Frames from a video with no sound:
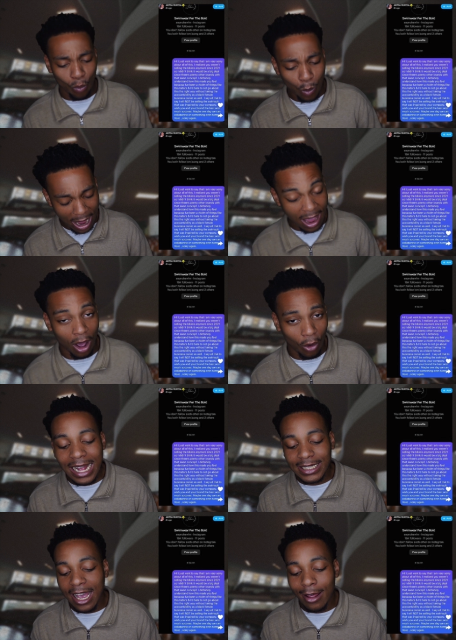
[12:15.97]
well. I
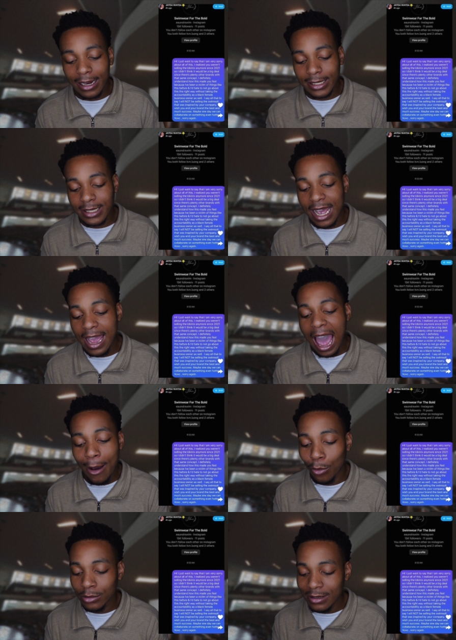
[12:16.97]
say all that to say
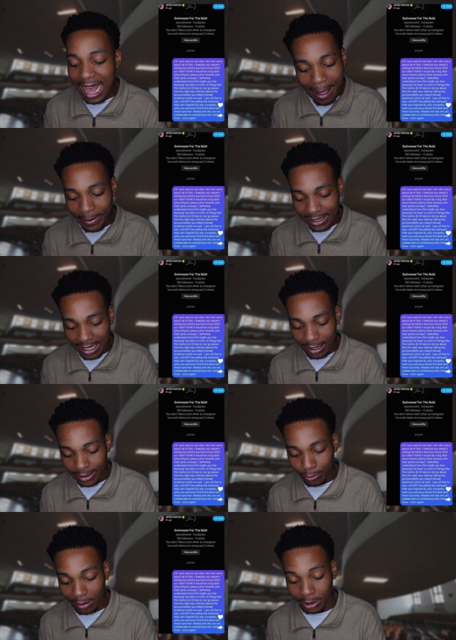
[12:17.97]
I will not be selling the
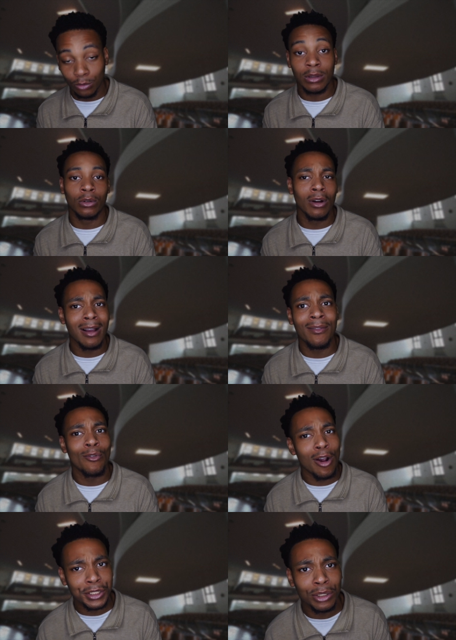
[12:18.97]
swimsuit. Girl, of
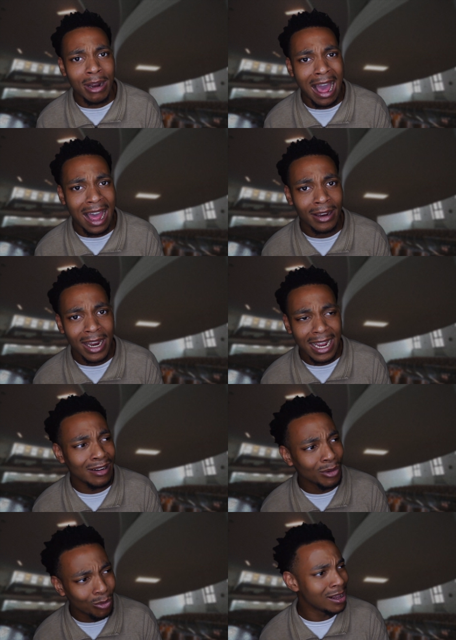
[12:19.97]
course you not. And
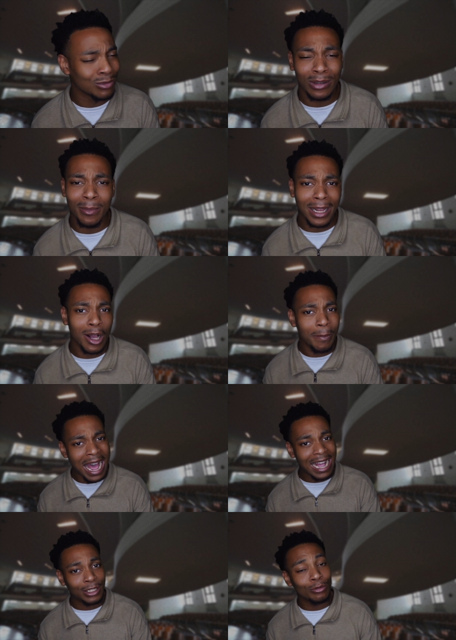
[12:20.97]
if you was, wouldn't nobody go
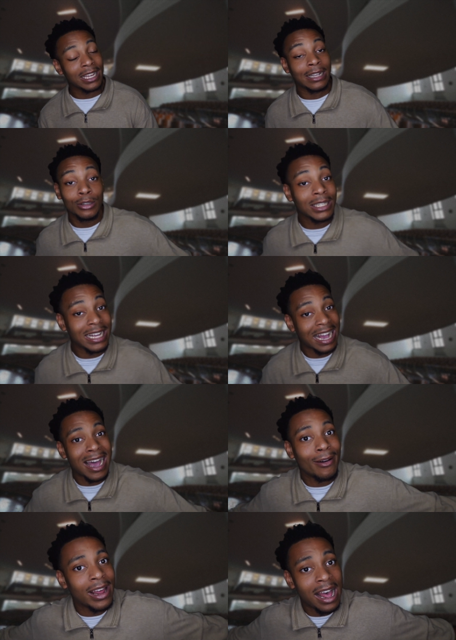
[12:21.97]
buy it. You get you just got
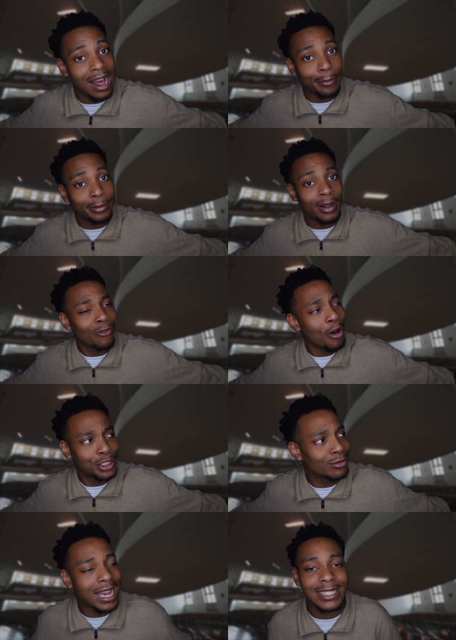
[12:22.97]
caught up. Of course
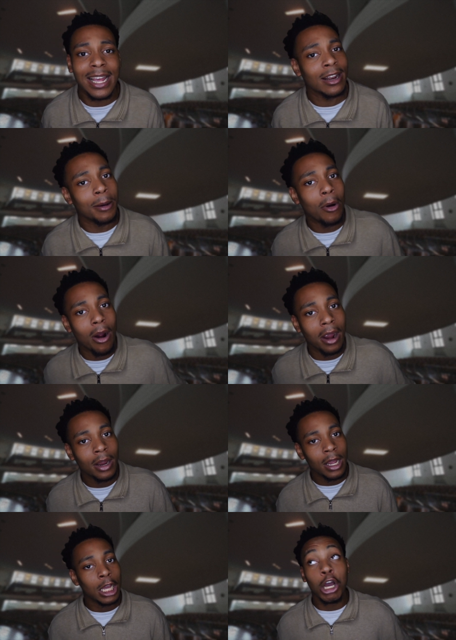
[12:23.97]
you can't sell it no
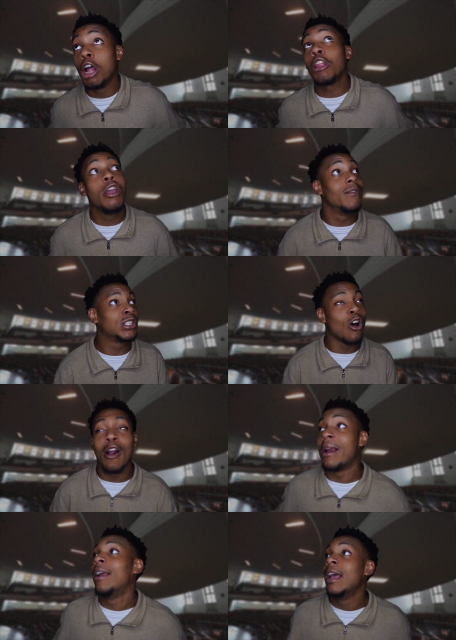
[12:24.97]
more. Cut the
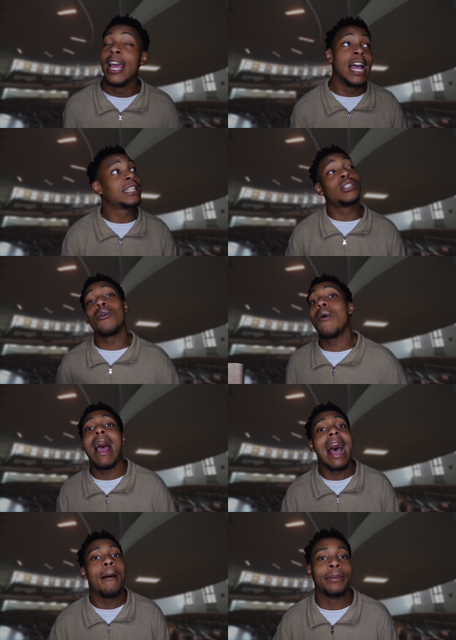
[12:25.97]
inventory. It's a
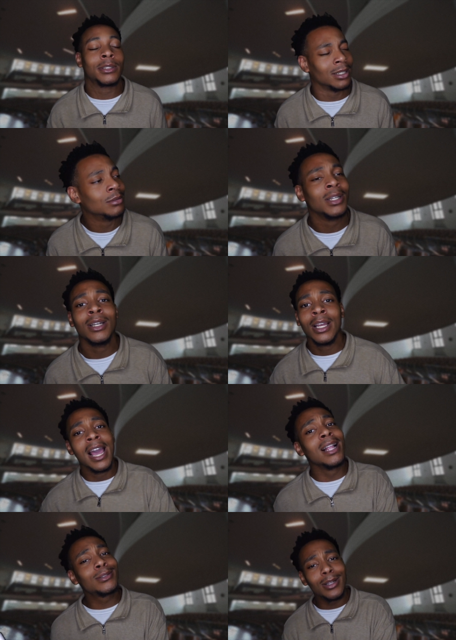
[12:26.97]
wrap.
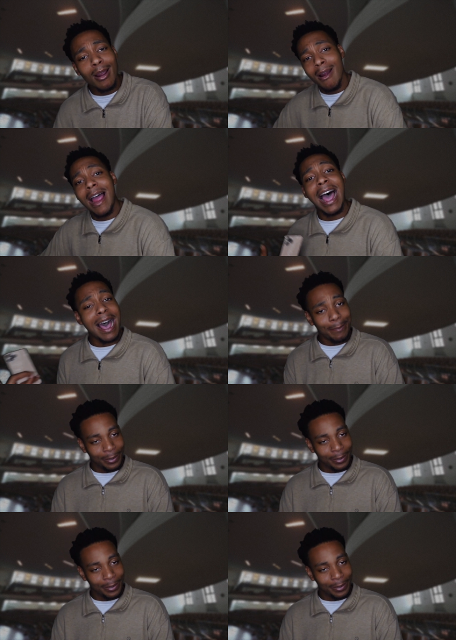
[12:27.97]
It's a wrap.